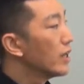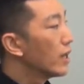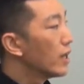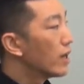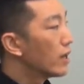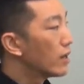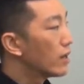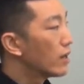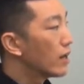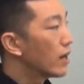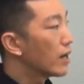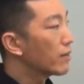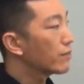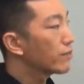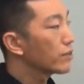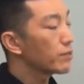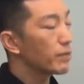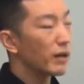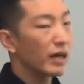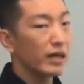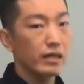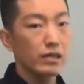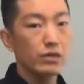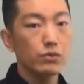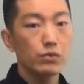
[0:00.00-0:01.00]

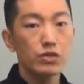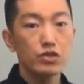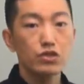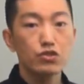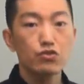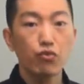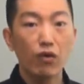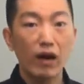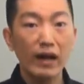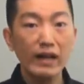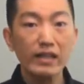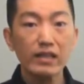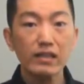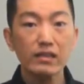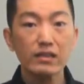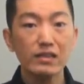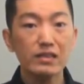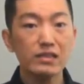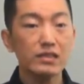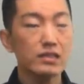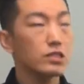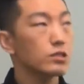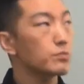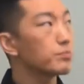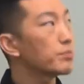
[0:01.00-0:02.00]
everybody was writing
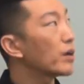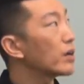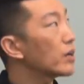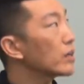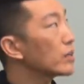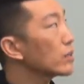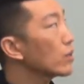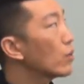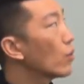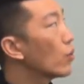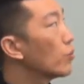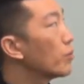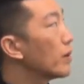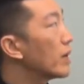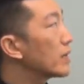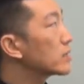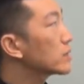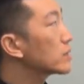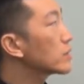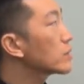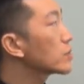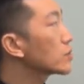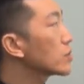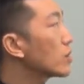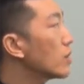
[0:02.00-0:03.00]
things, but
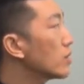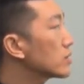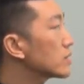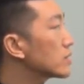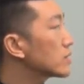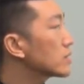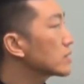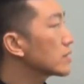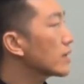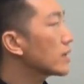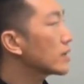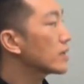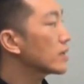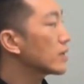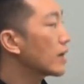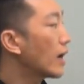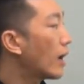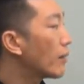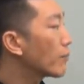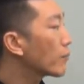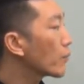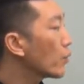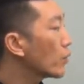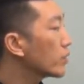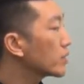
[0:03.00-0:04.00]
Obasi Shaw decided,
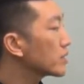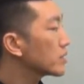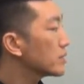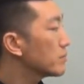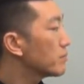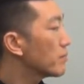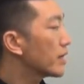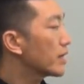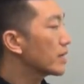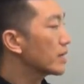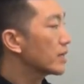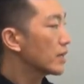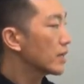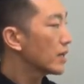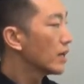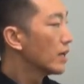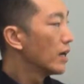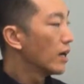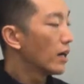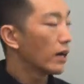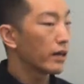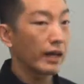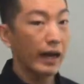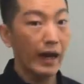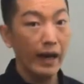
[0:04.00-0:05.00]
I'm going to make
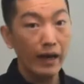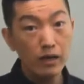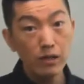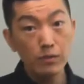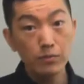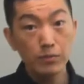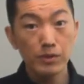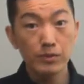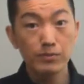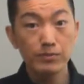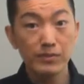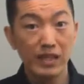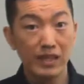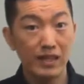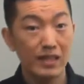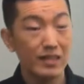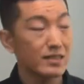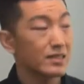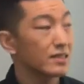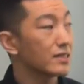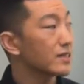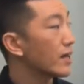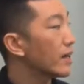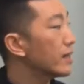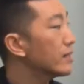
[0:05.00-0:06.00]
an album that
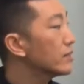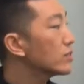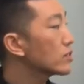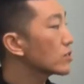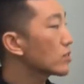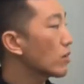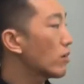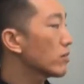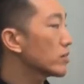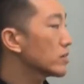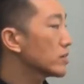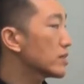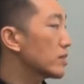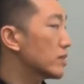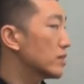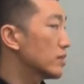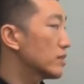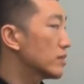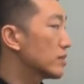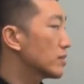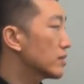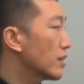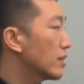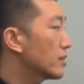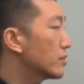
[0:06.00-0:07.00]
has 10 songs in
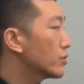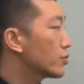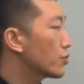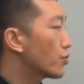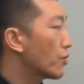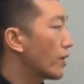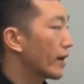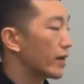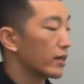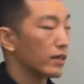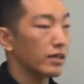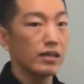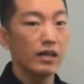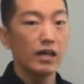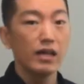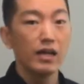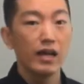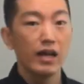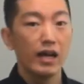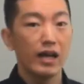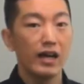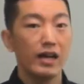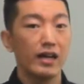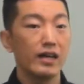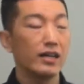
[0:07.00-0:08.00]
it, 10 track.
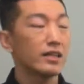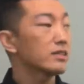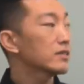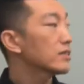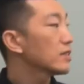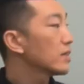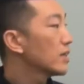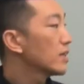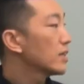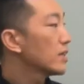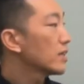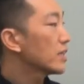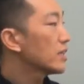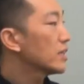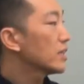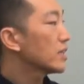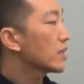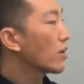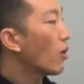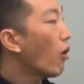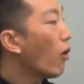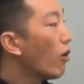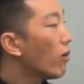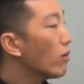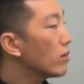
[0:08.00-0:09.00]
And he
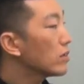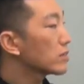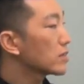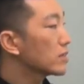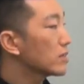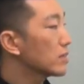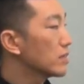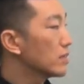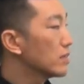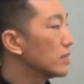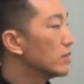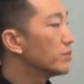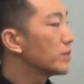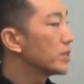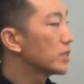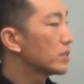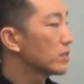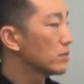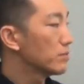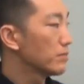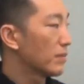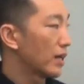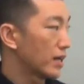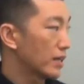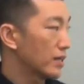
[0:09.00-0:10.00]
called it
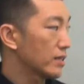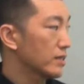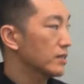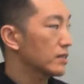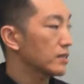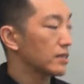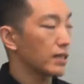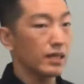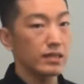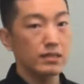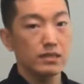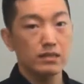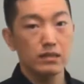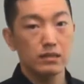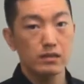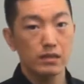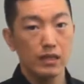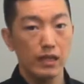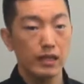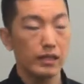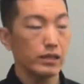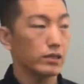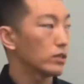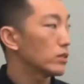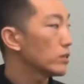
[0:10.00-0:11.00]
Liminal Minds as the
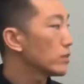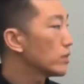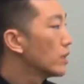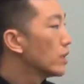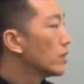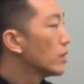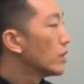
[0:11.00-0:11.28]
title.